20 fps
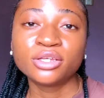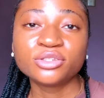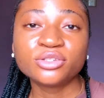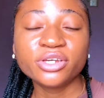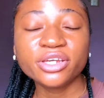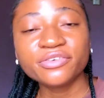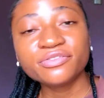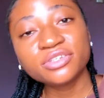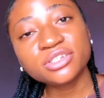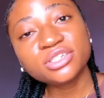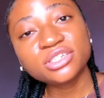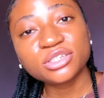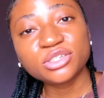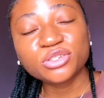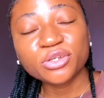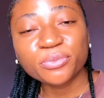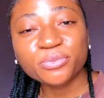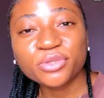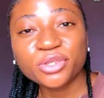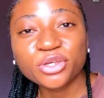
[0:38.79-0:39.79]
So if this is
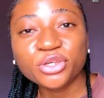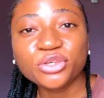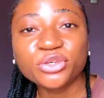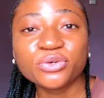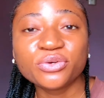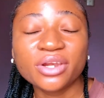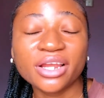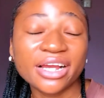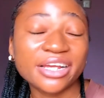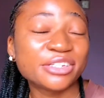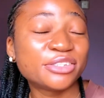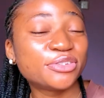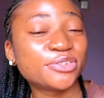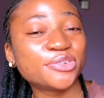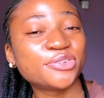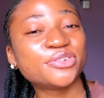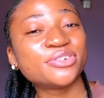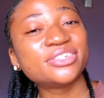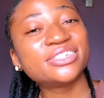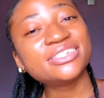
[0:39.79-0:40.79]
something you like to
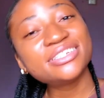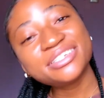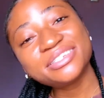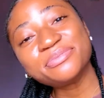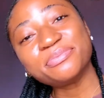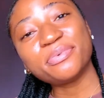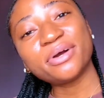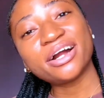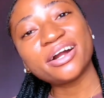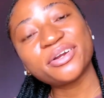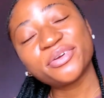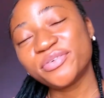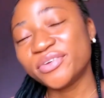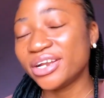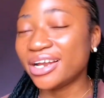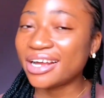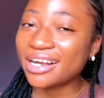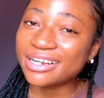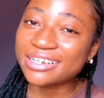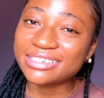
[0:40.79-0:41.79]
know, sit back,
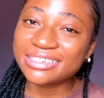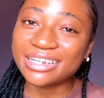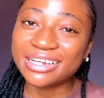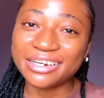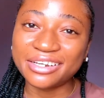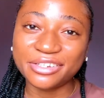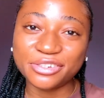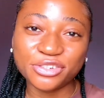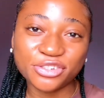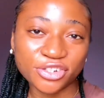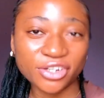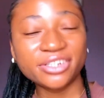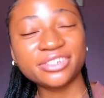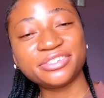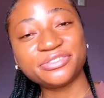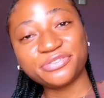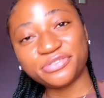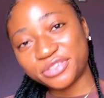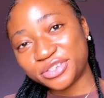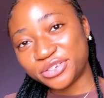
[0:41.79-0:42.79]
relax, and enjoy
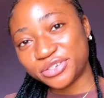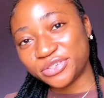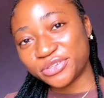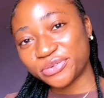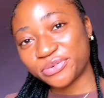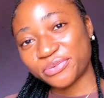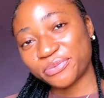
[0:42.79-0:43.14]
the video.